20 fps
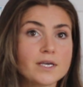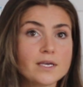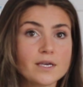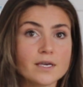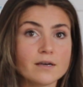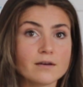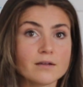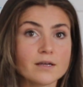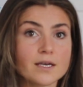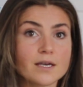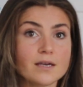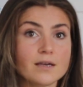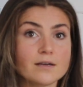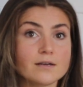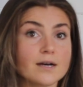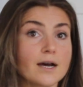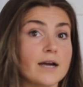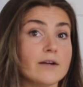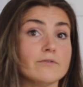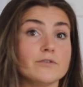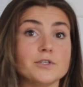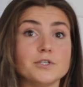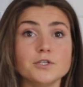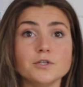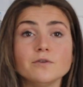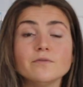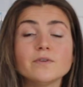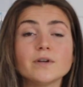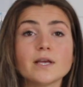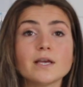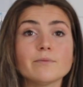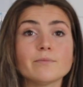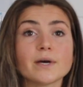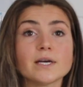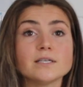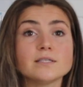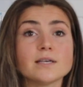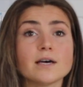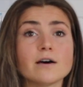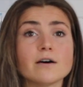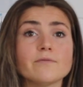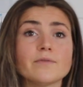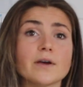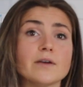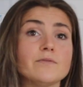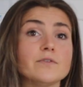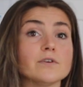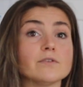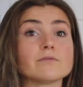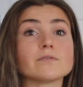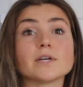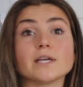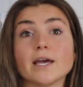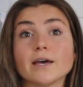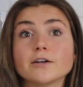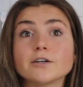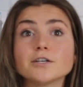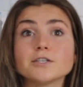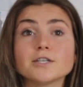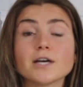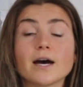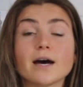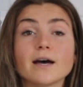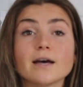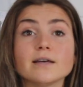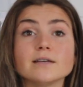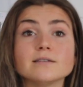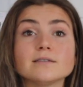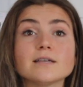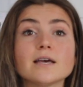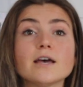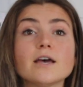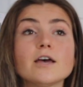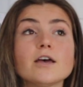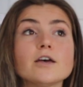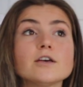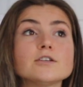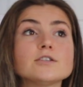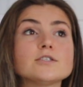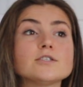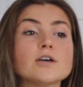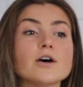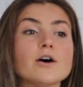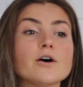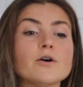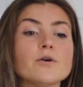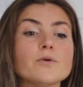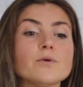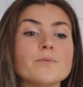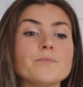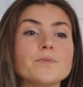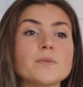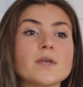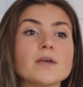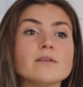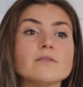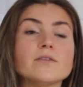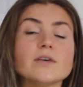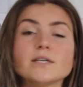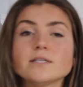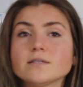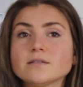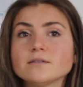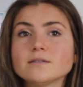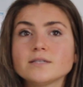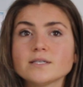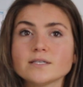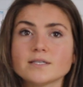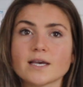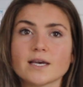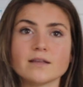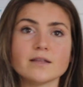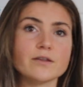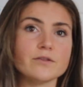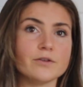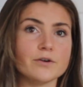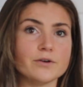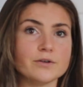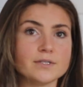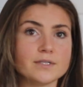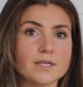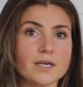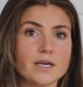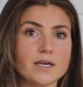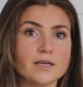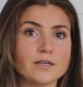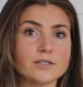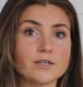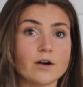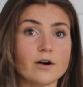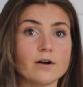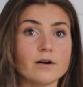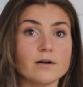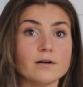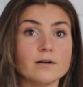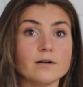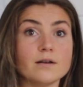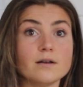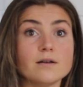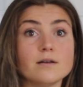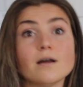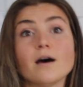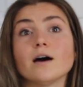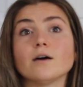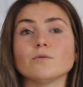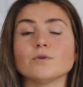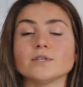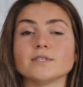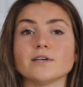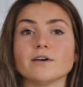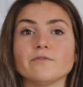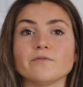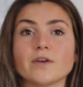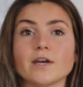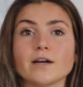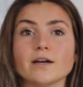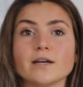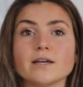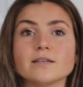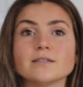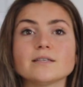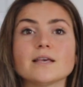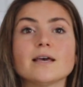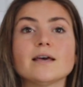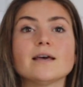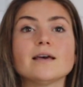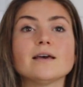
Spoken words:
healing. I rejuvenate myself. I feel re-energized. So this isn't to say that those things are not what self-care is.